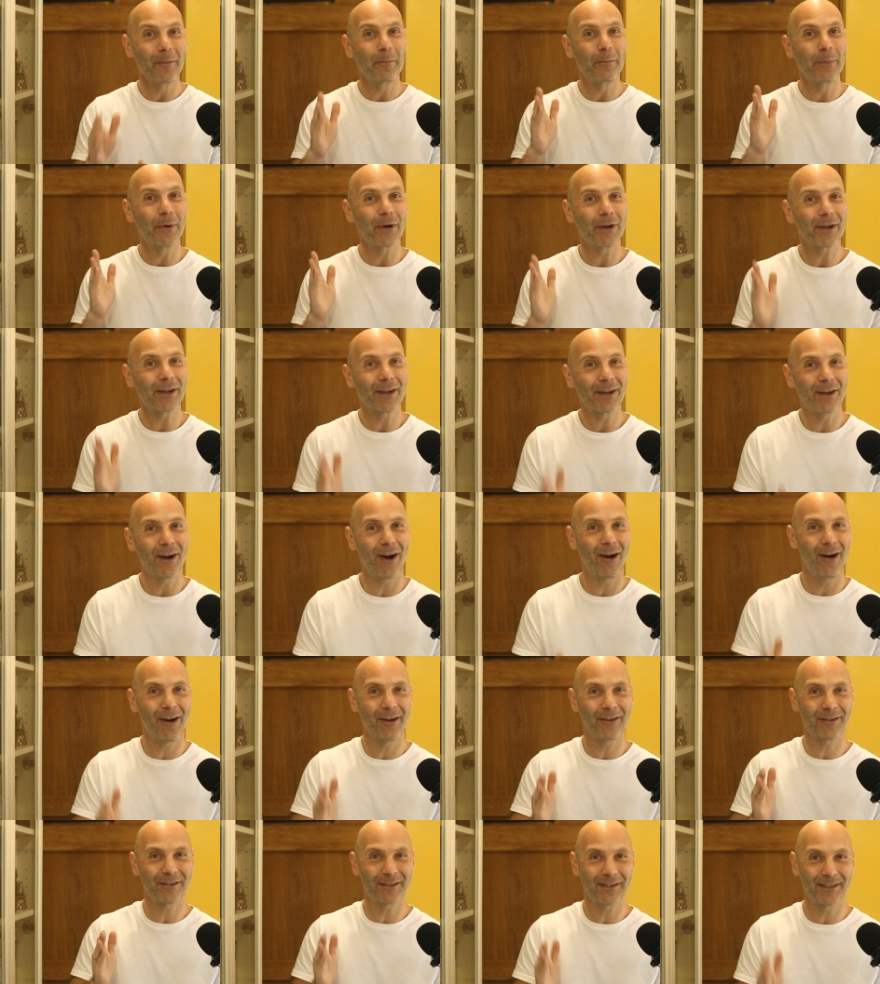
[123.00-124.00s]
but
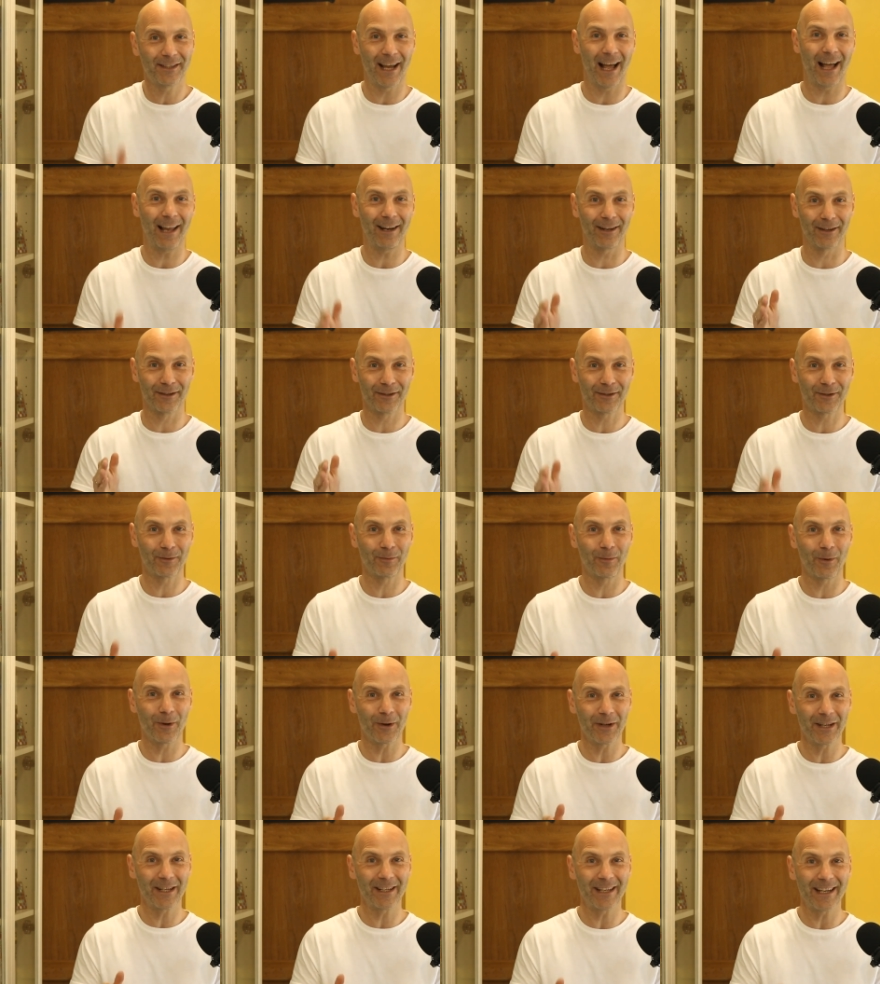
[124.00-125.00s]
can't tell us
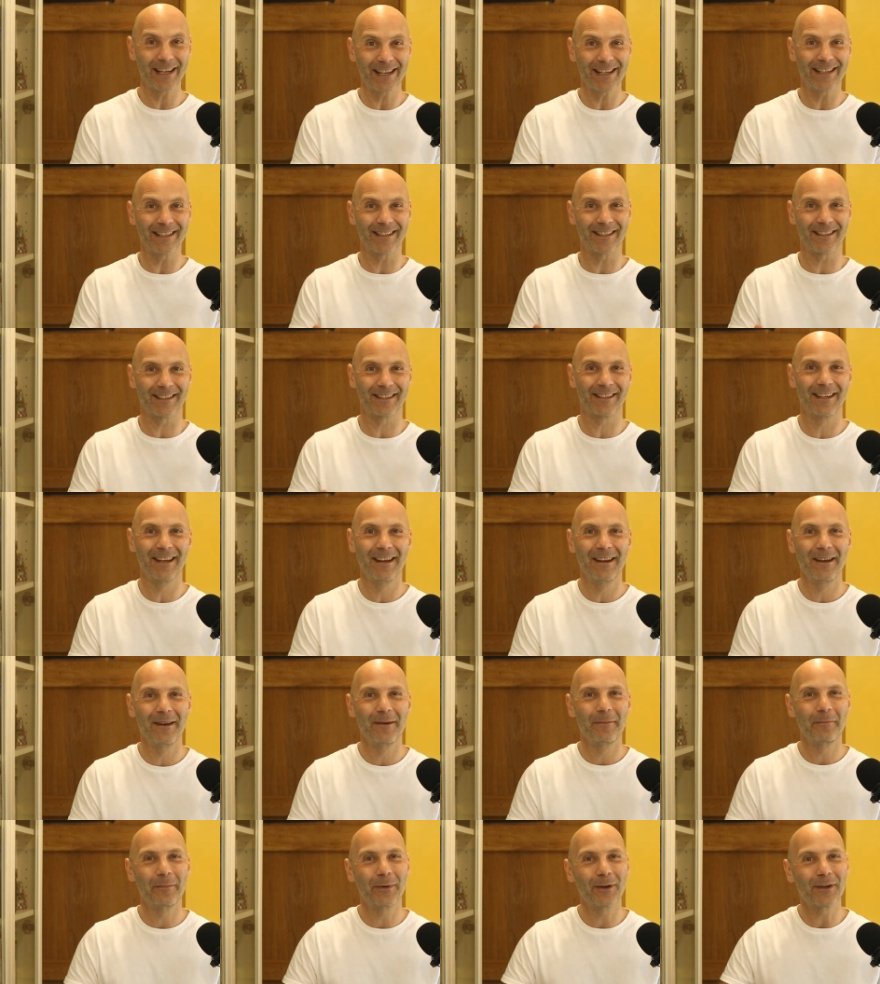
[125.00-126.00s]
what it is
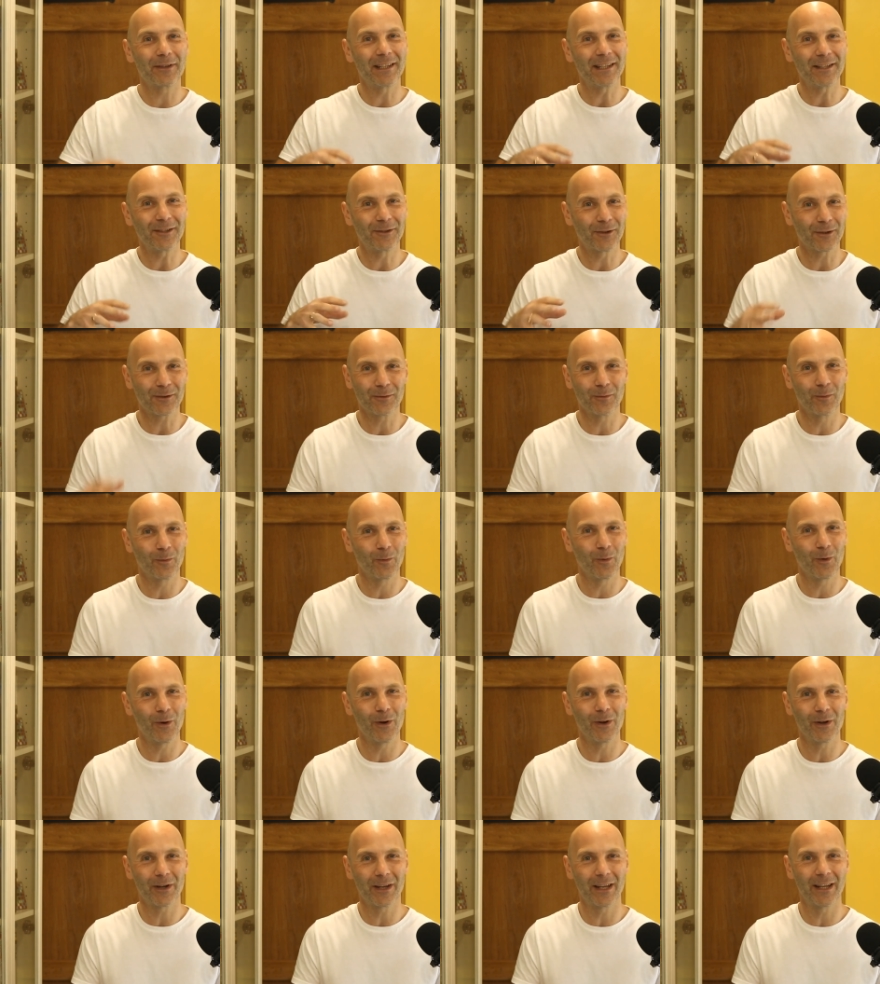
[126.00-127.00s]
because it doesn't
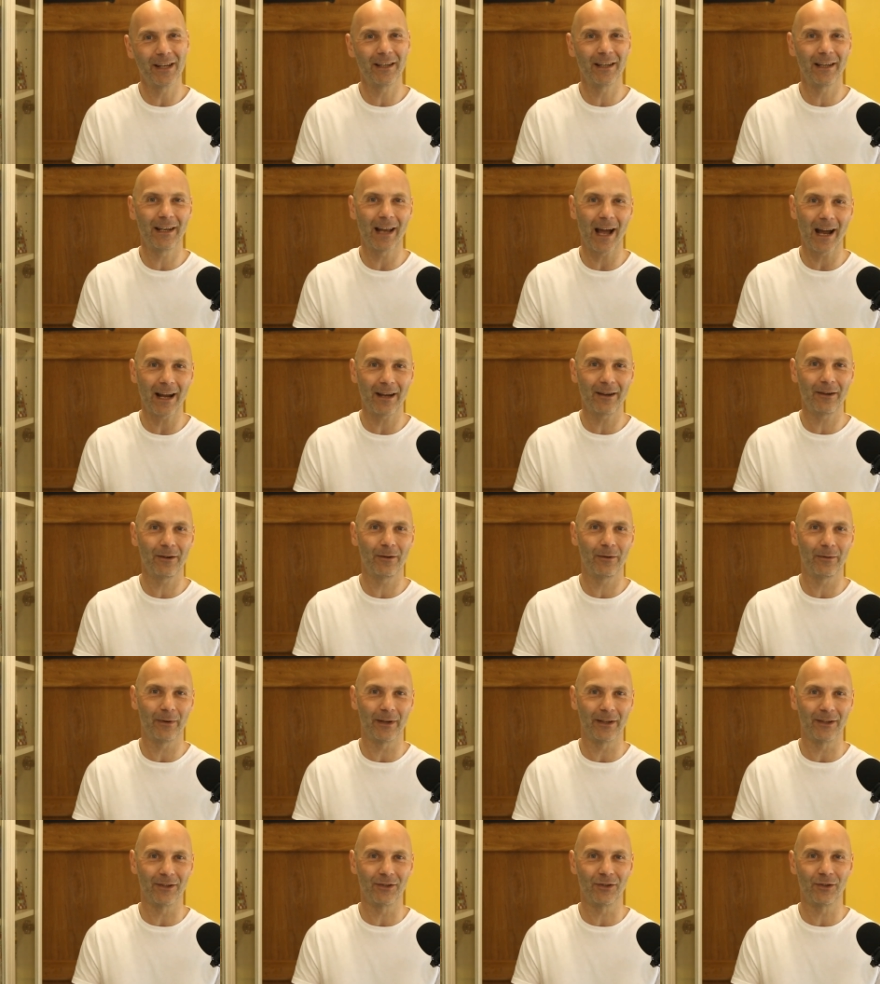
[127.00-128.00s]
work in
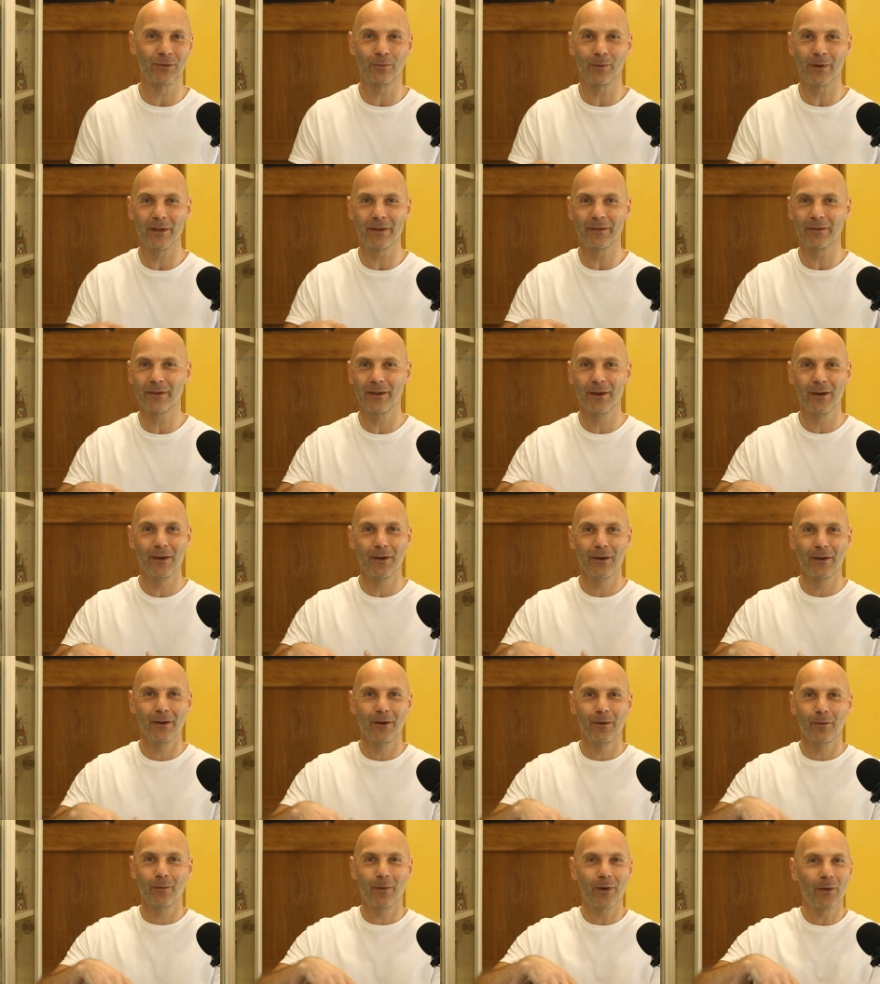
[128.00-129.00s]
language with
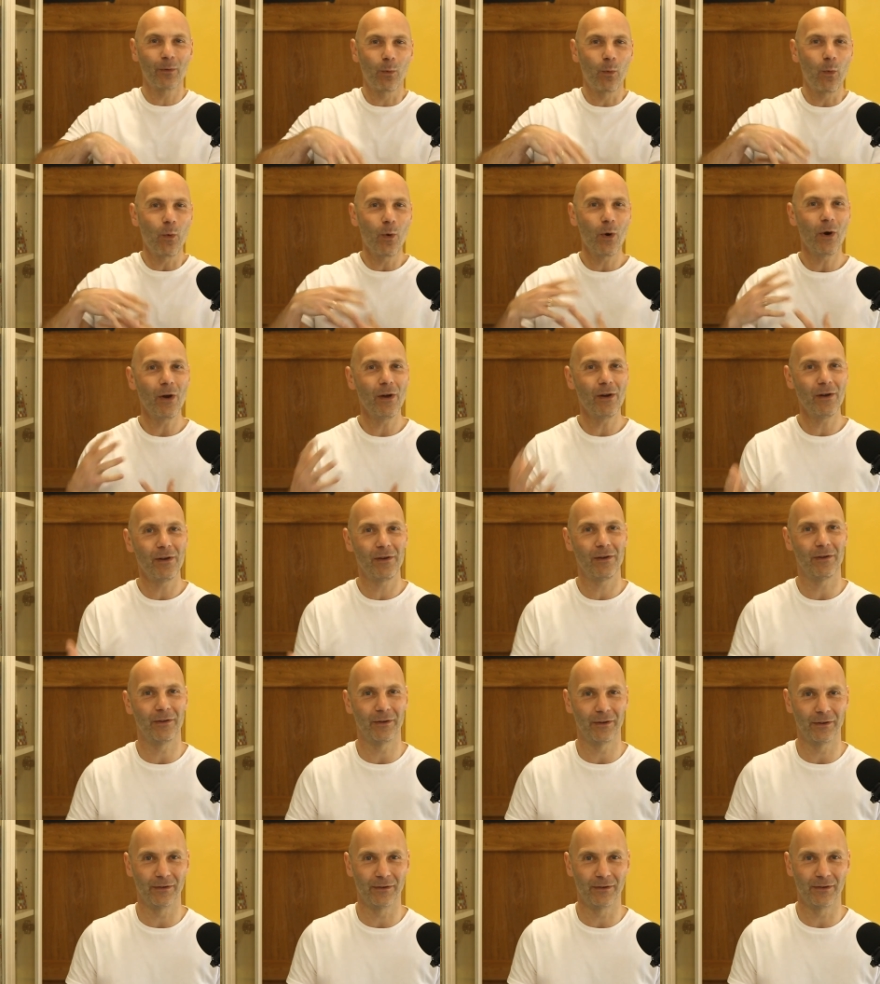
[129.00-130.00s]
with
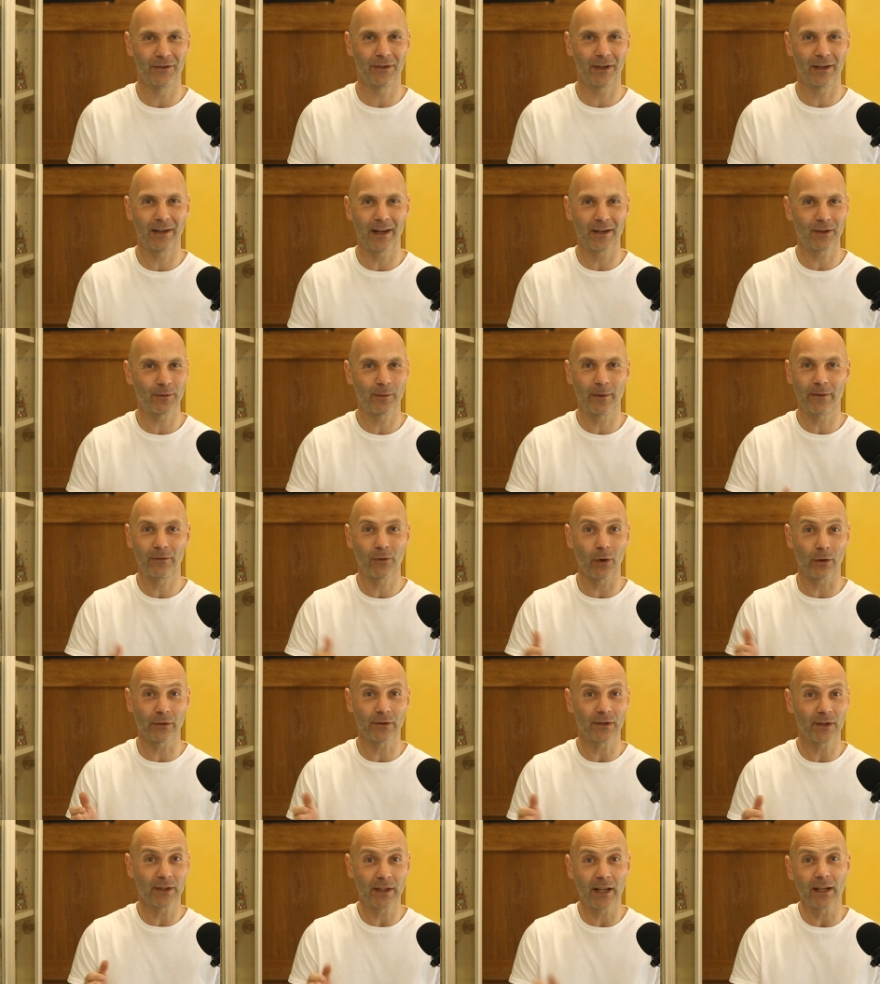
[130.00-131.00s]
words unless we've
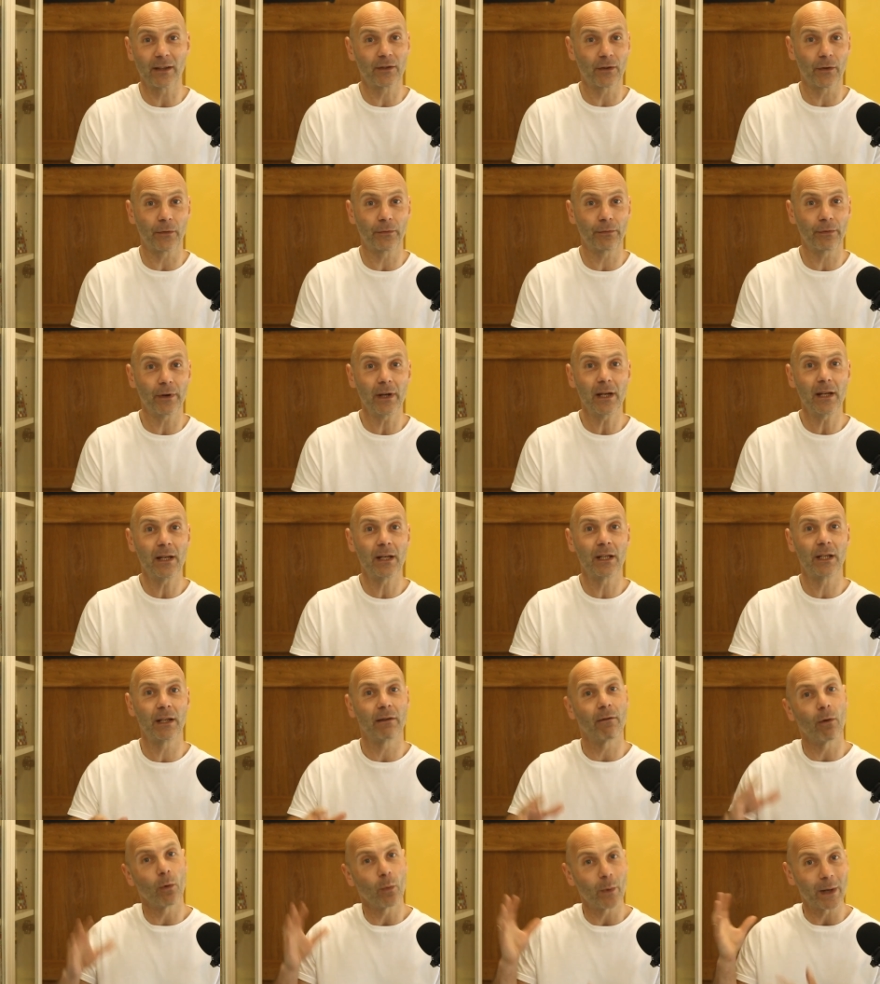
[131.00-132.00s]
got
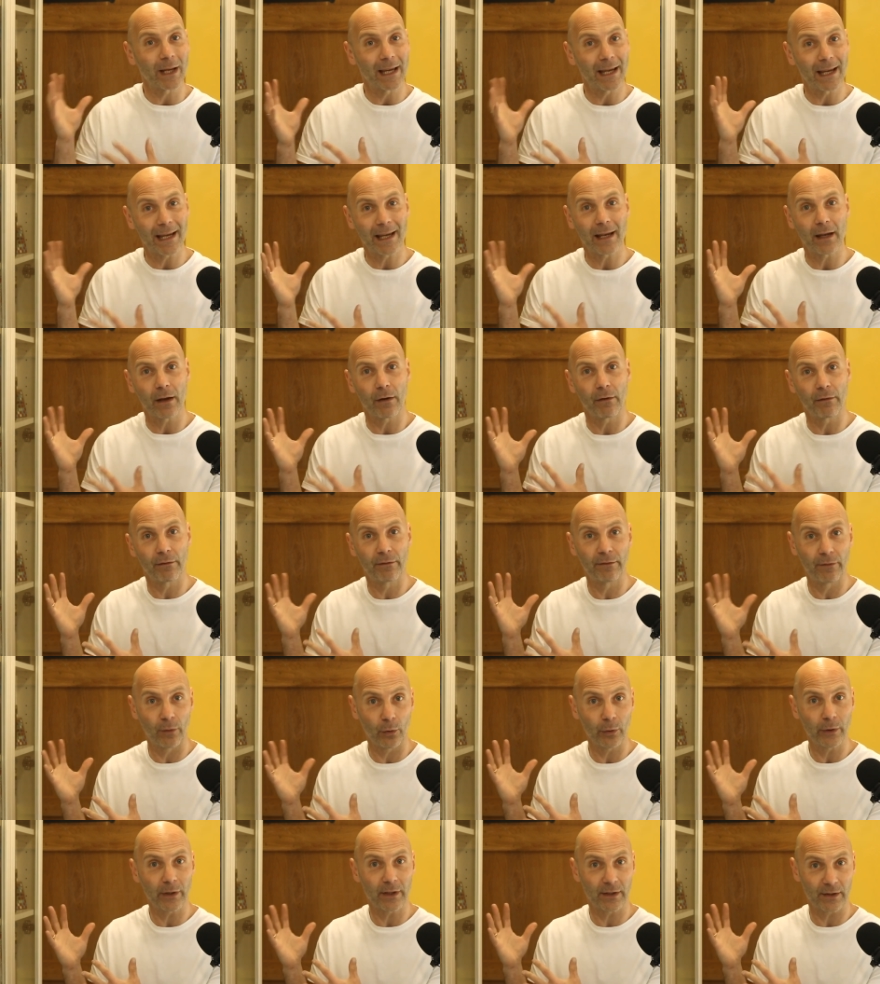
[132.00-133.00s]
schizophrenia and we hear
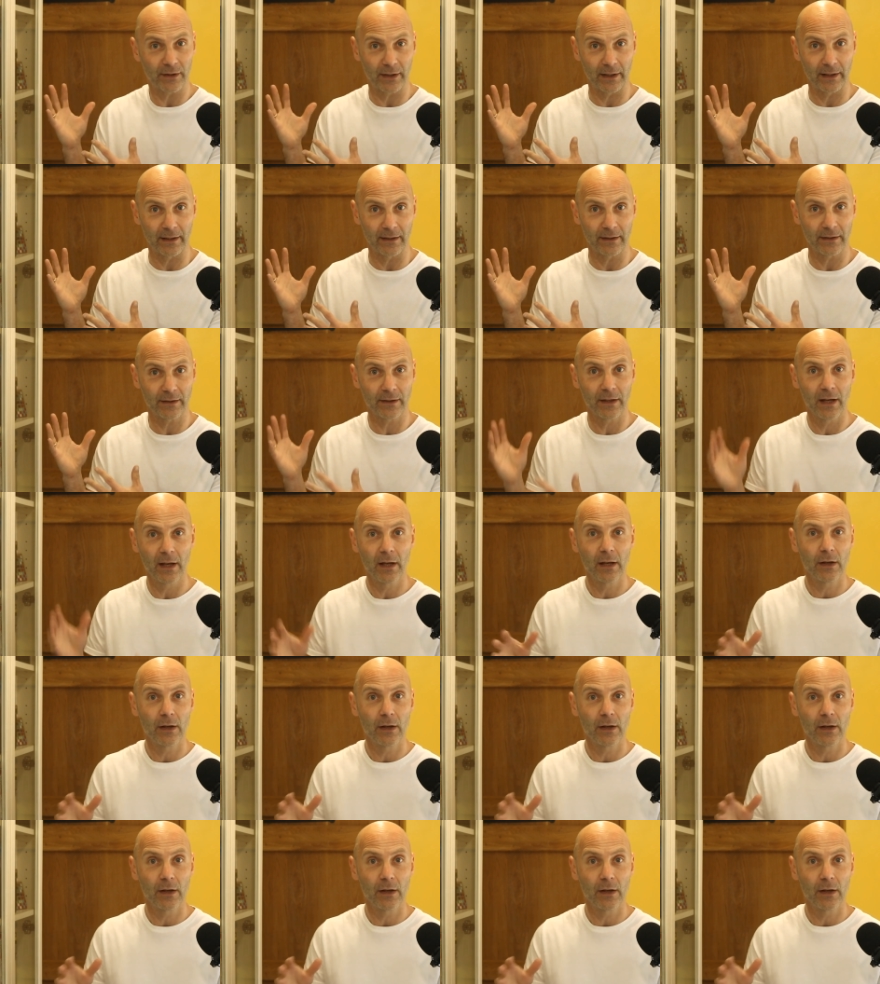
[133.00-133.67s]
voices